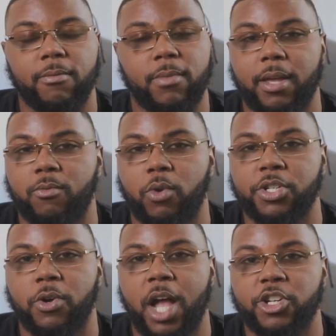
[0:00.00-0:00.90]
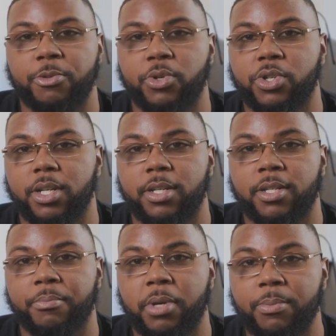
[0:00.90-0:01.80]
Like Like, what's your contribution
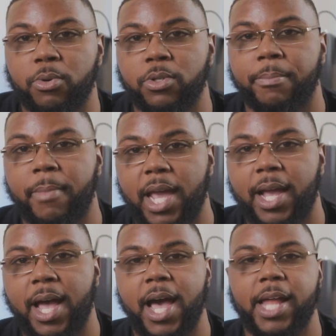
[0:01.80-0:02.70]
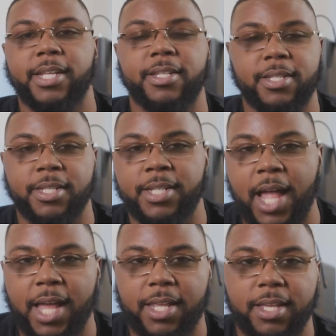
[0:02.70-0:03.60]
to people, to mankind, to
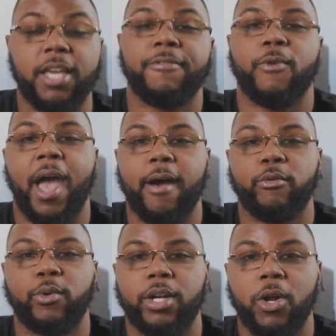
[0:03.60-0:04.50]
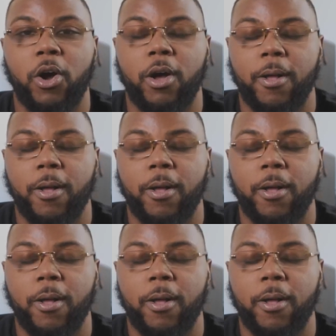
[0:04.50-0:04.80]
society, if you have one at all?